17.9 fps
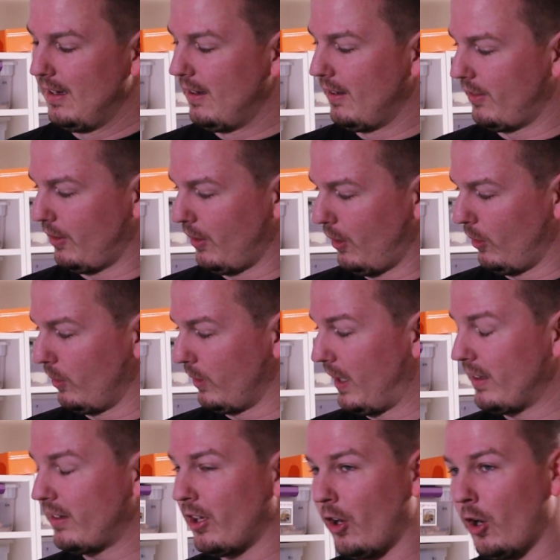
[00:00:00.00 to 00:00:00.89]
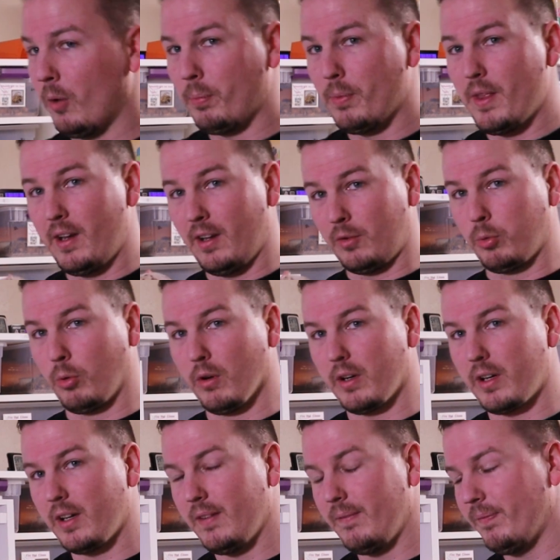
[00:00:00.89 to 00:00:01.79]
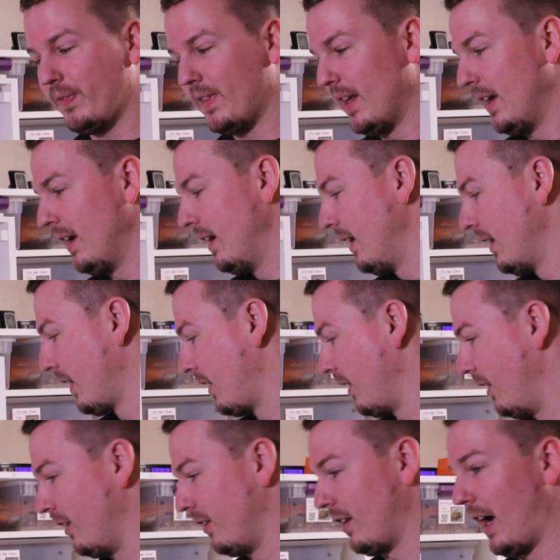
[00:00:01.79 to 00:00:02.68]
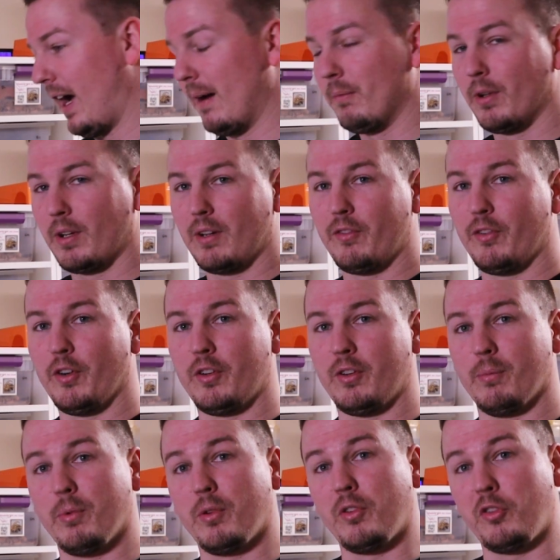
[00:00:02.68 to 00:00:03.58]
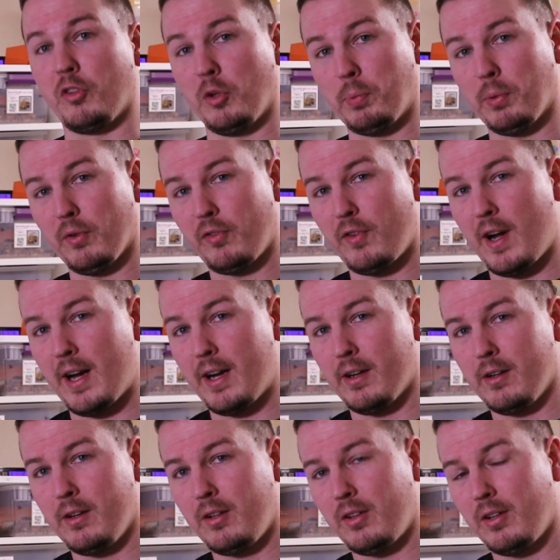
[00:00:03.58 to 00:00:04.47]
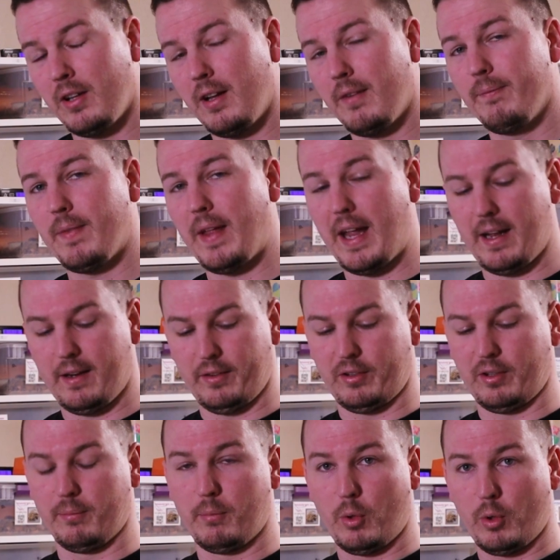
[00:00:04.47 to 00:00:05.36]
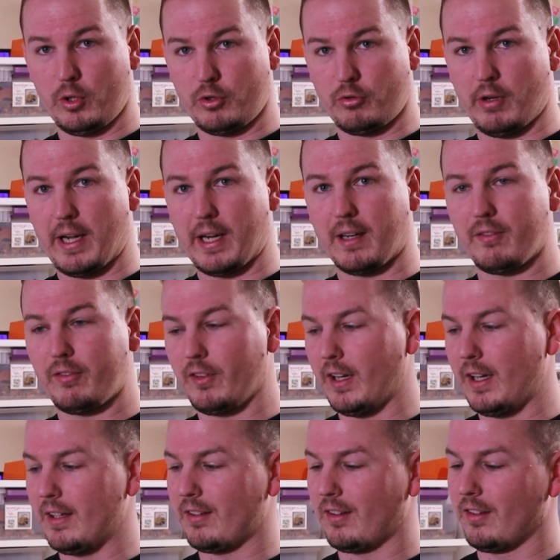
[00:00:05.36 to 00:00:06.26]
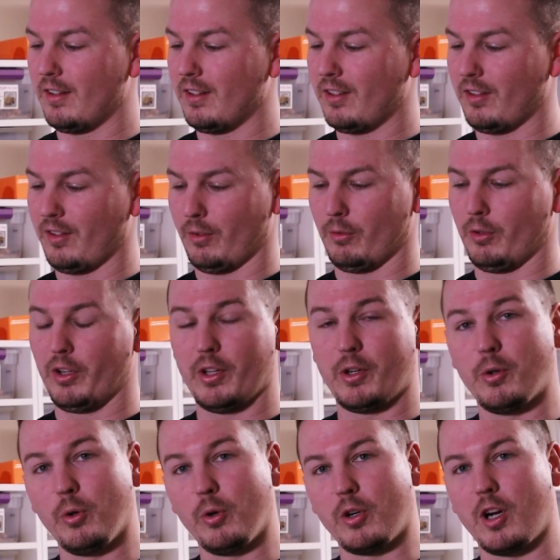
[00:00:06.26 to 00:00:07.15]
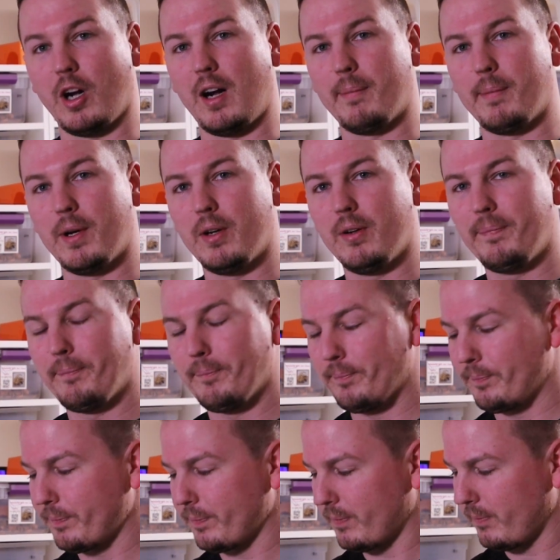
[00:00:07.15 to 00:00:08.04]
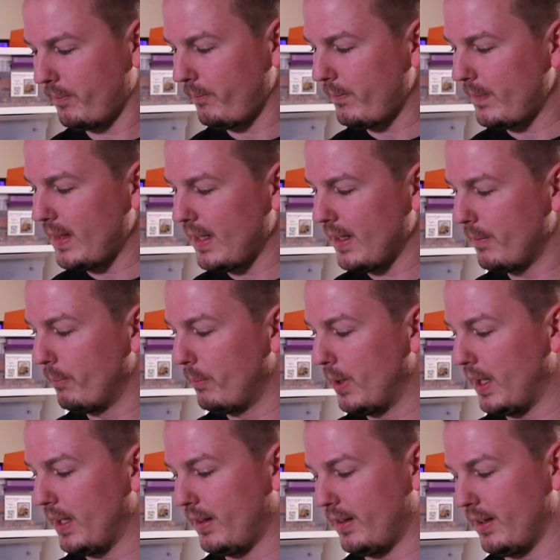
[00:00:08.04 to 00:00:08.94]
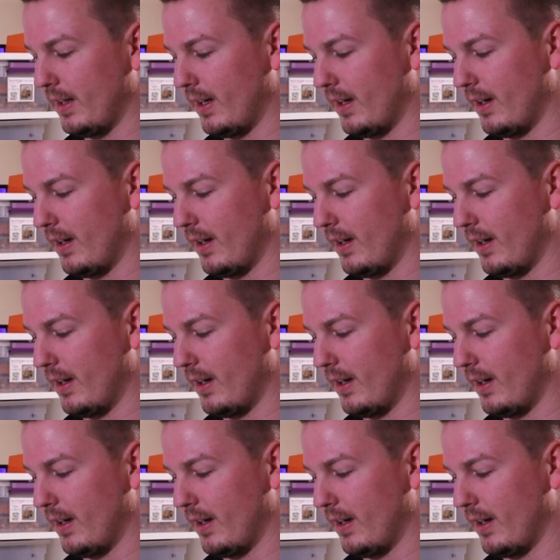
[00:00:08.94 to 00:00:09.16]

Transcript: So let's hope that it's working, because I'm looking for some super fires and some more dragonflies, because this is a really cool combo. But